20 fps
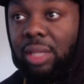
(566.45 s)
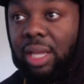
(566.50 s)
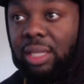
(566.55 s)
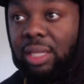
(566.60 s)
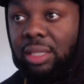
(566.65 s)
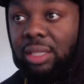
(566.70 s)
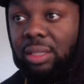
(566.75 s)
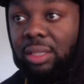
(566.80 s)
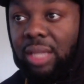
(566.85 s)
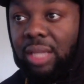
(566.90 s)

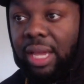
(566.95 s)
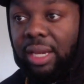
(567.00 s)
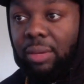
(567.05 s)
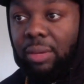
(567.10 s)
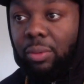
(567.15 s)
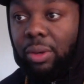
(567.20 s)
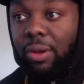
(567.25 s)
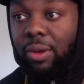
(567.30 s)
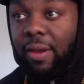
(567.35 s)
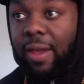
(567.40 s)
standing
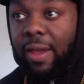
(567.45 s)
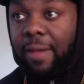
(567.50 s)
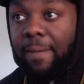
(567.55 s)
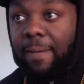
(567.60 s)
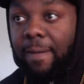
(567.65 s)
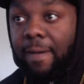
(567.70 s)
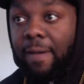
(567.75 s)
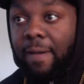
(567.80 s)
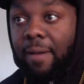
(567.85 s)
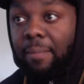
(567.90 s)
where they're at.
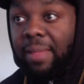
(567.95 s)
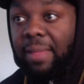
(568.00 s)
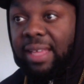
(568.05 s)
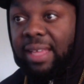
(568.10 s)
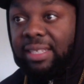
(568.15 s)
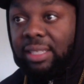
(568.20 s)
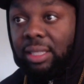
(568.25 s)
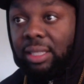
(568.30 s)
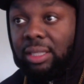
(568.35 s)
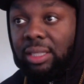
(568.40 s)
But that's
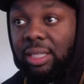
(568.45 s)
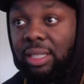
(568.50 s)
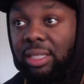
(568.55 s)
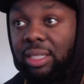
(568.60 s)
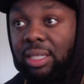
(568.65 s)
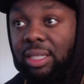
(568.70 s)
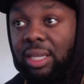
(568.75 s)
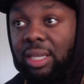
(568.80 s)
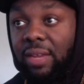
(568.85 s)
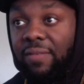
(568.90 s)
still a
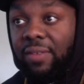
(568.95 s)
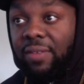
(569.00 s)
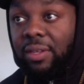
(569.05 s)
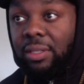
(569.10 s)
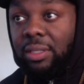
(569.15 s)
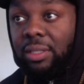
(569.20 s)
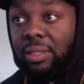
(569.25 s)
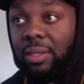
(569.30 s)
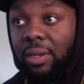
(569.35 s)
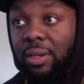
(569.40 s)
stingy
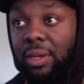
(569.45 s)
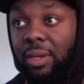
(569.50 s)
defense.